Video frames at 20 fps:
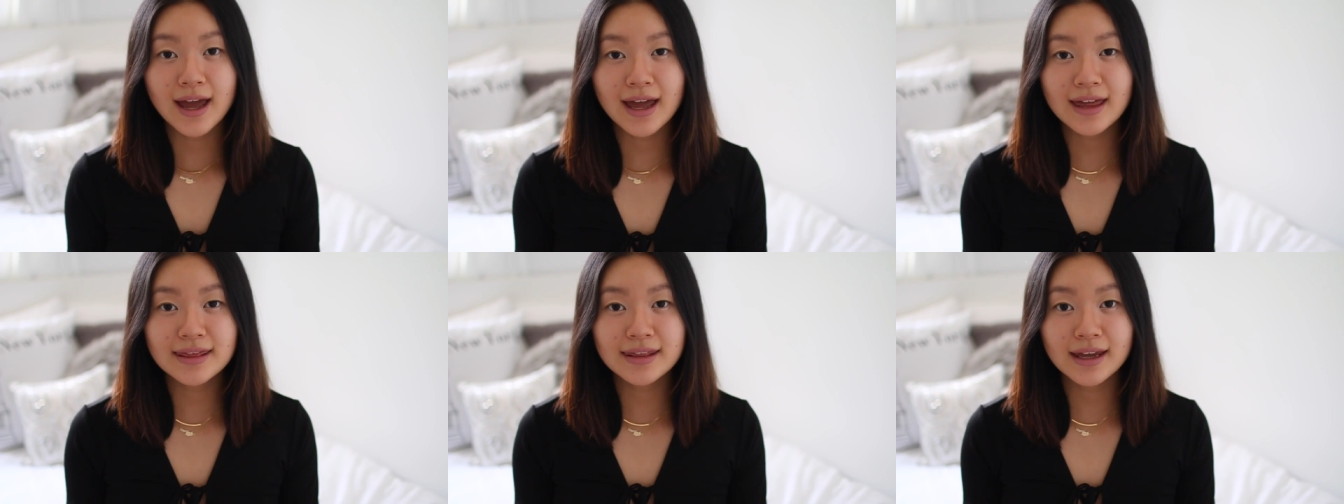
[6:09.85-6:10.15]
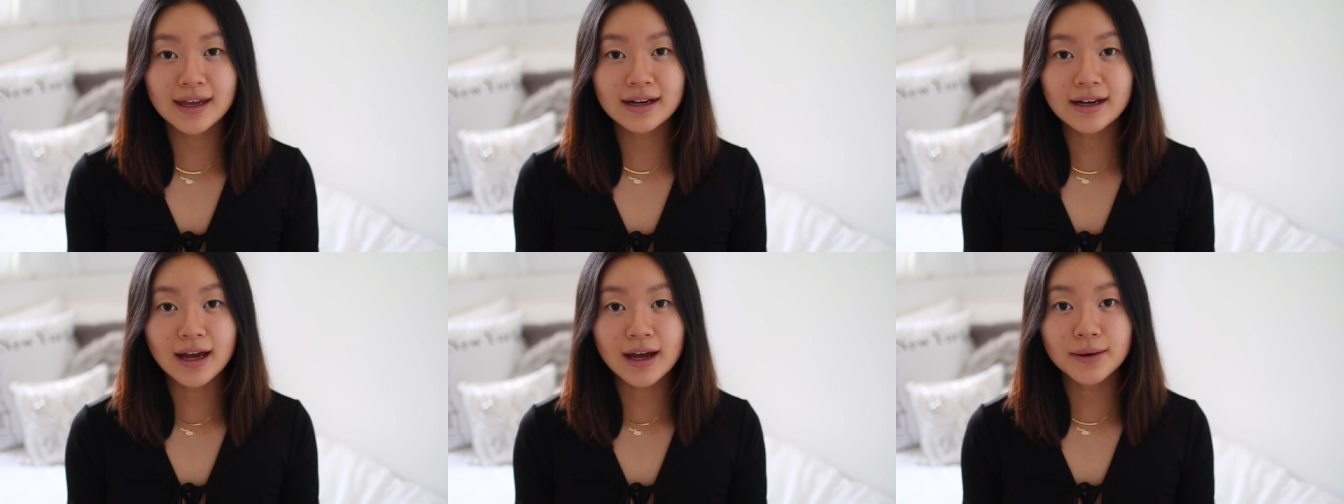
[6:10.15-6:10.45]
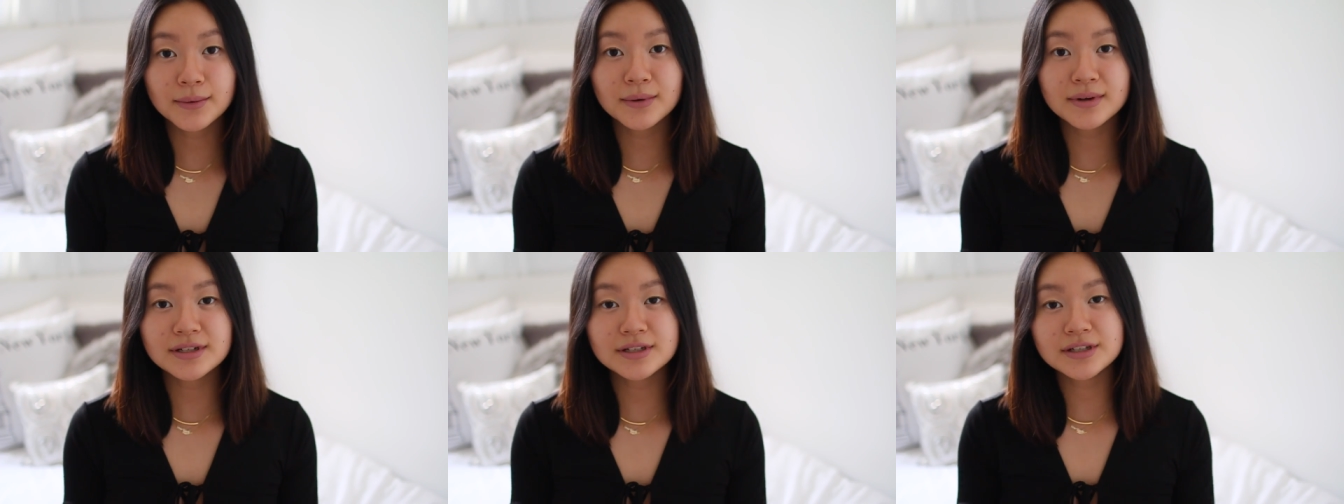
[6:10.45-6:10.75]
And then
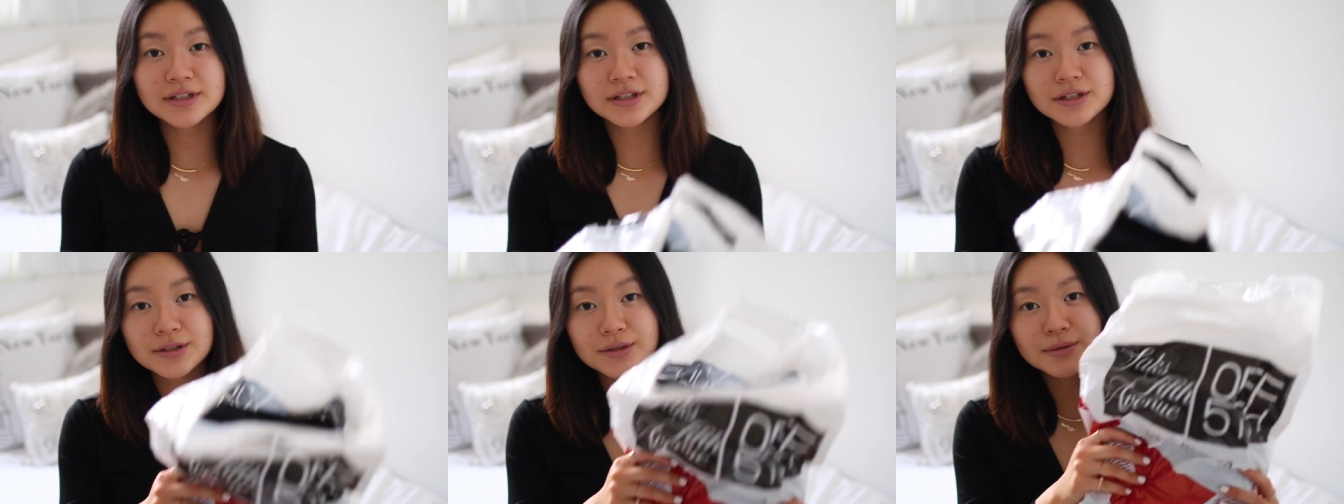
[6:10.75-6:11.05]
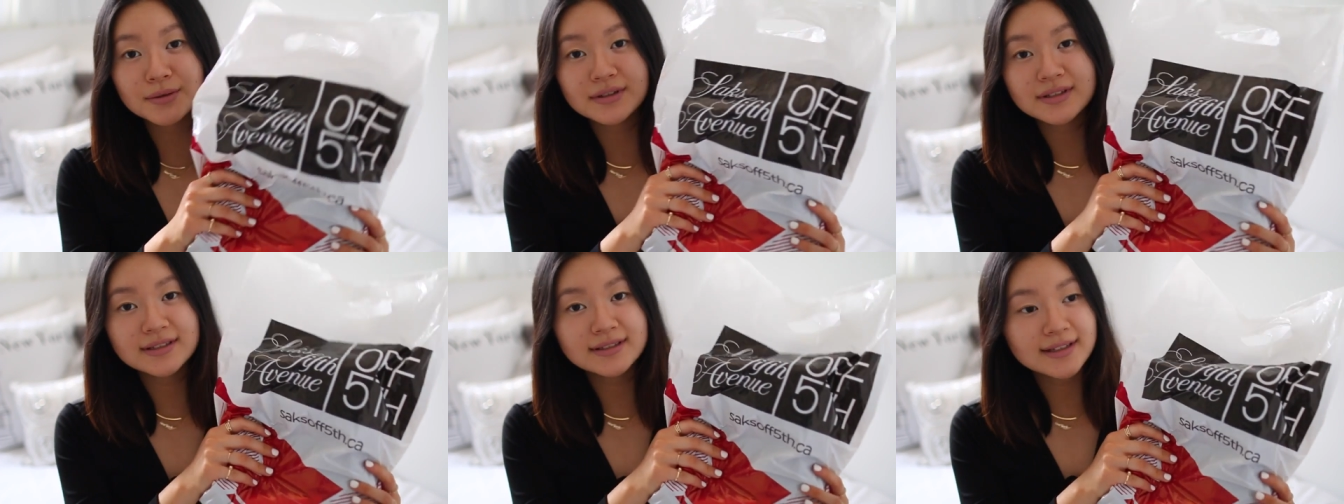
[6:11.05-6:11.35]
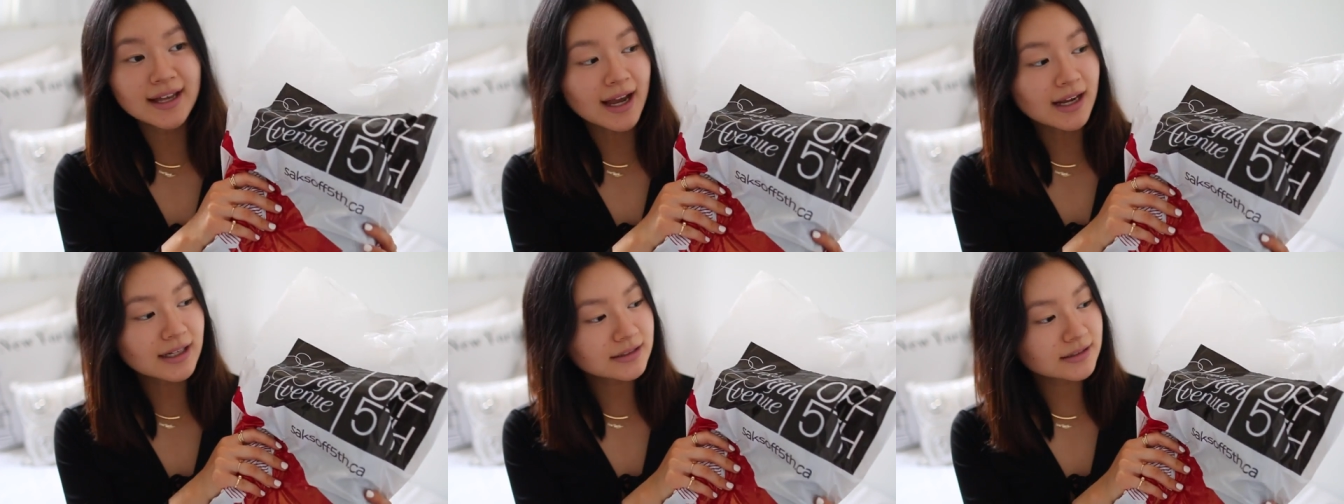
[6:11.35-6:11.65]
I went to
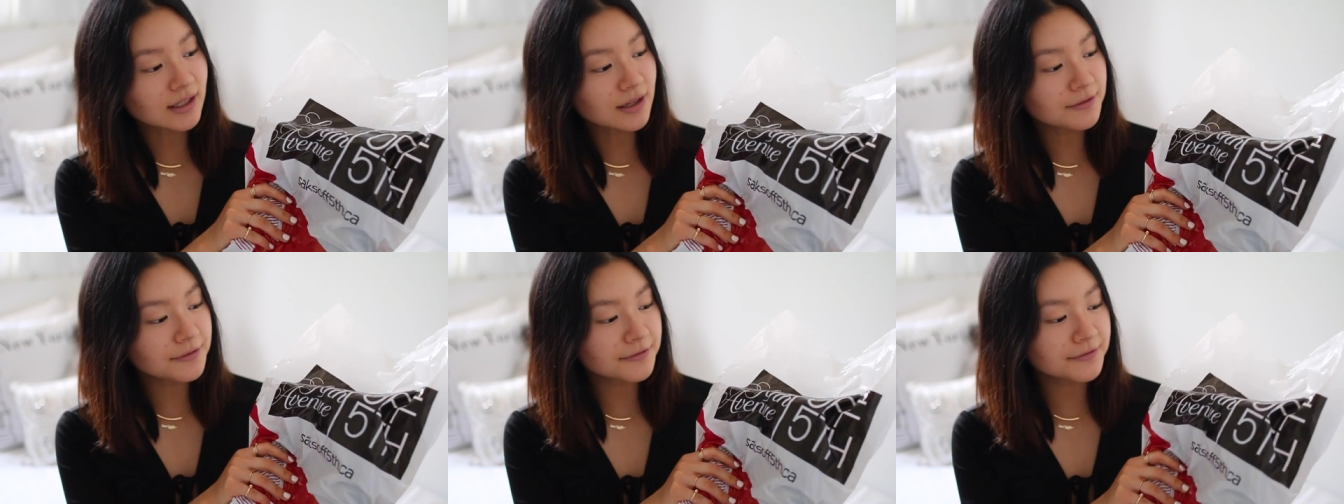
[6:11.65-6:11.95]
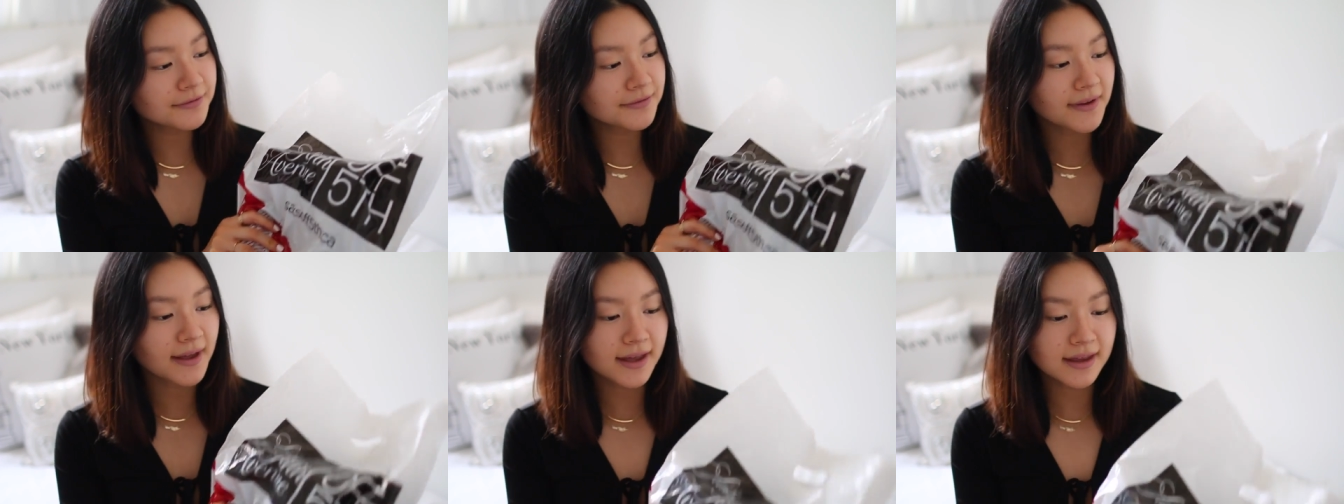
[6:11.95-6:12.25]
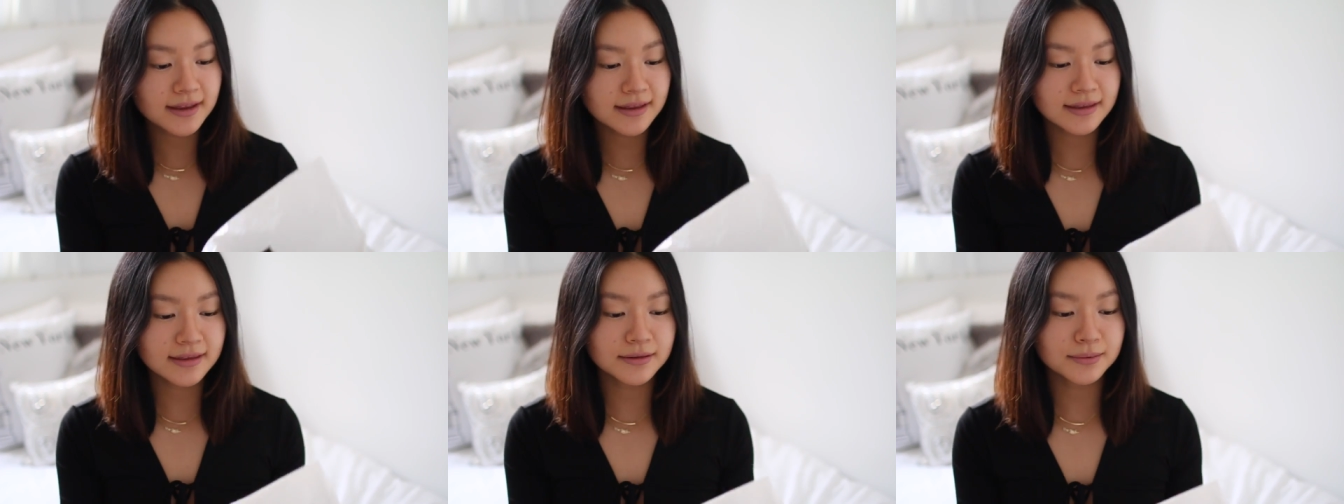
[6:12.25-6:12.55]
Saks Off
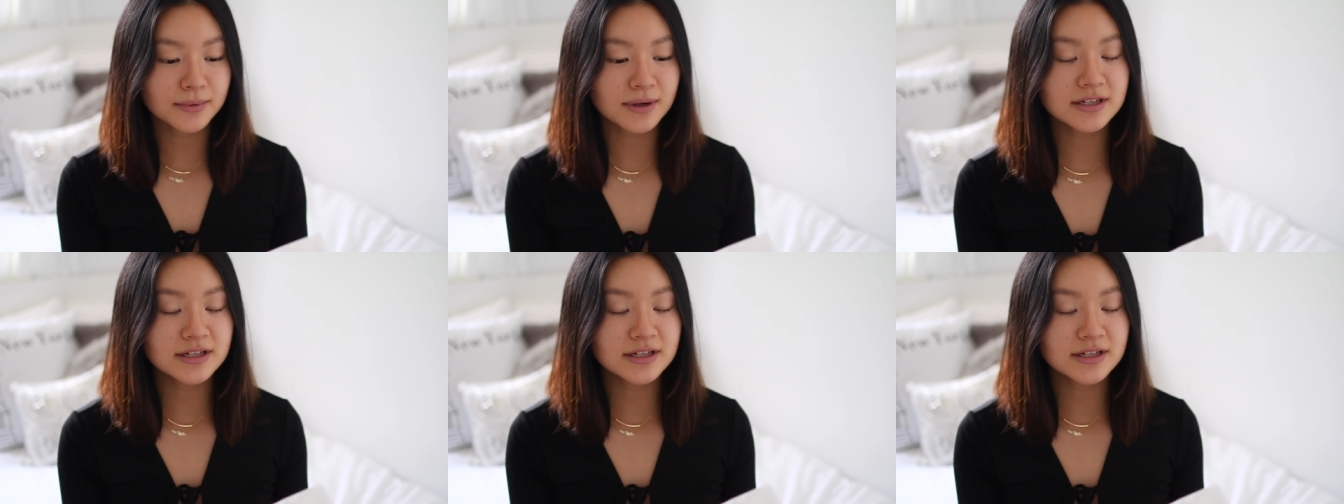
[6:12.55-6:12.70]
Fifth,